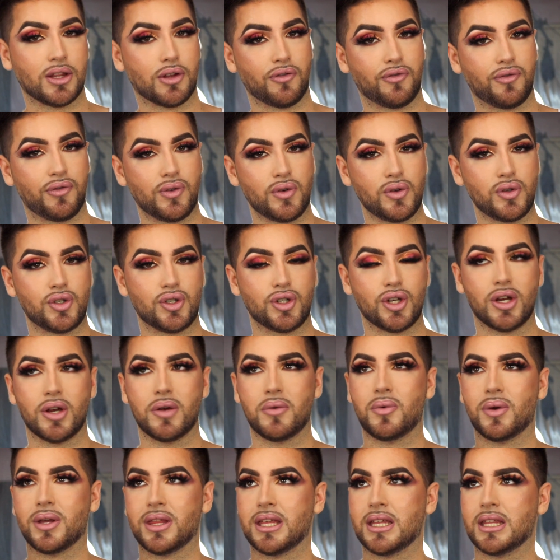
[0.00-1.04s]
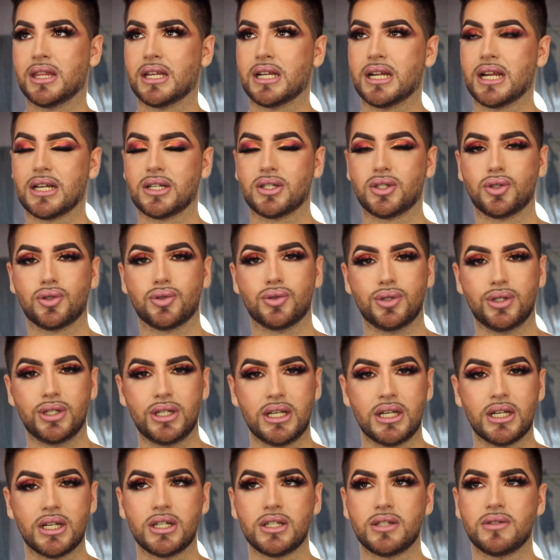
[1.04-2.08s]
the future within the next two
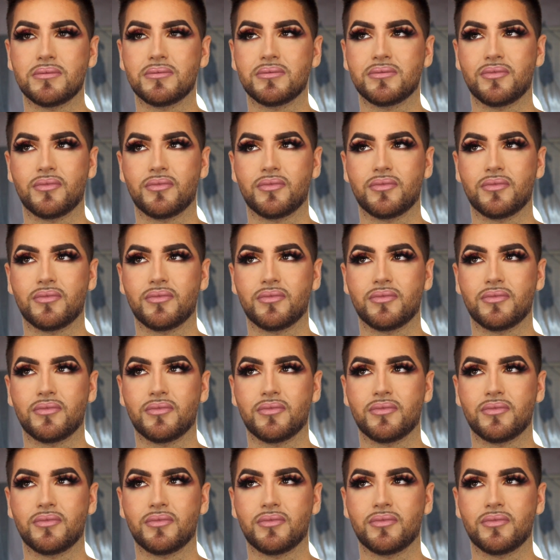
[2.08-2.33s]
years